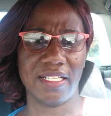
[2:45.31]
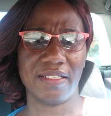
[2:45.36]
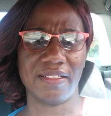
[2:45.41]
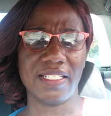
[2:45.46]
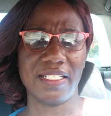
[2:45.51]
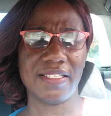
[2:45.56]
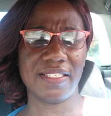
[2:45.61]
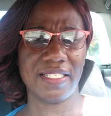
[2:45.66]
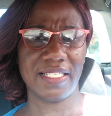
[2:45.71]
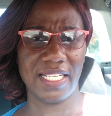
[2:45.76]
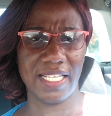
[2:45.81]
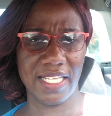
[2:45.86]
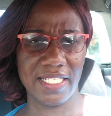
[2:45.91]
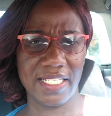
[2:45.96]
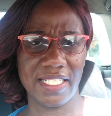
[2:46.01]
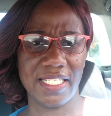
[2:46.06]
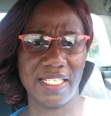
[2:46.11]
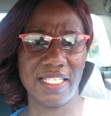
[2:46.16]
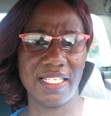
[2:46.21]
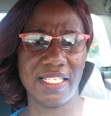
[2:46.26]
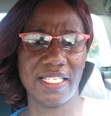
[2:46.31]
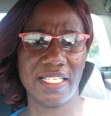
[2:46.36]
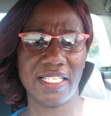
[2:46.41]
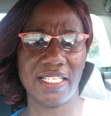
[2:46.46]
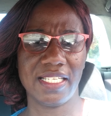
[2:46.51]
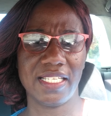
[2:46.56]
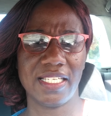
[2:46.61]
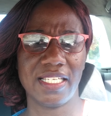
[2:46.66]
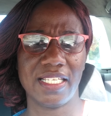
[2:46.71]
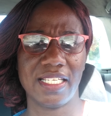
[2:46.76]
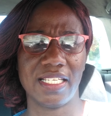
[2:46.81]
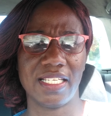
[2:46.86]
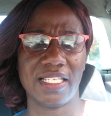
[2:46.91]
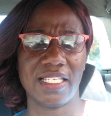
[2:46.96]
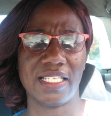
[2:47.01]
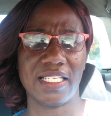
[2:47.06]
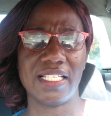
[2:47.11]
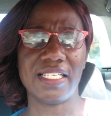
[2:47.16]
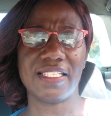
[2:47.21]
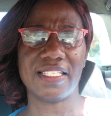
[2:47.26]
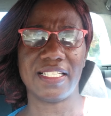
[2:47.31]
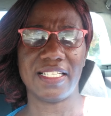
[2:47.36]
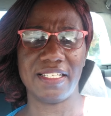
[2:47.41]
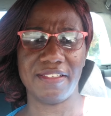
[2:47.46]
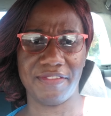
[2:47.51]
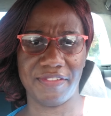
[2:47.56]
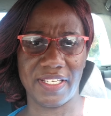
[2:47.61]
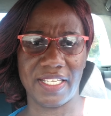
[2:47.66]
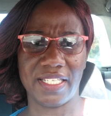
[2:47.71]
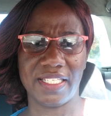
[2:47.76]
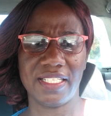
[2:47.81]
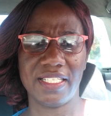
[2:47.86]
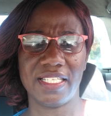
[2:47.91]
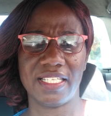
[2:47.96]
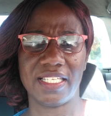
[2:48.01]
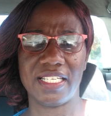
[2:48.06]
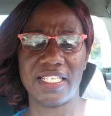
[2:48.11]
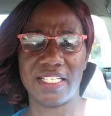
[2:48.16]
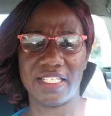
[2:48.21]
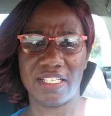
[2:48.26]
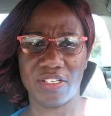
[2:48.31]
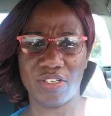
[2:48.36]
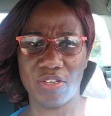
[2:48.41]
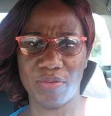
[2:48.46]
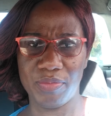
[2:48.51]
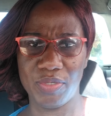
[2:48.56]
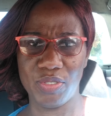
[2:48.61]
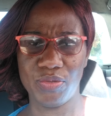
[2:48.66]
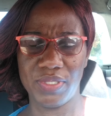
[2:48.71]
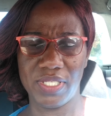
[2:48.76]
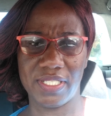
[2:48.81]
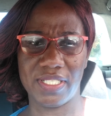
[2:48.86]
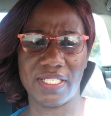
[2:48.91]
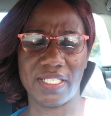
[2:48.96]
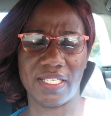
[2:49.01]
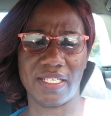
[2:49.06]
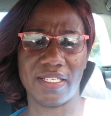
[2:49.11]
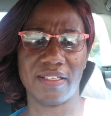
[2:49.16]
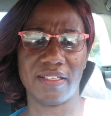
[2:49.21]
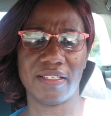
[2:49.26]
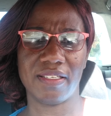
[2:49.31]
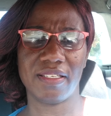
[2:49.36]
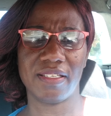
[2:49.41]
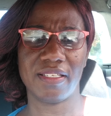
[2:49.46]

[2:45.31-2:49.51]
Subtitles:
This lady is living in a community.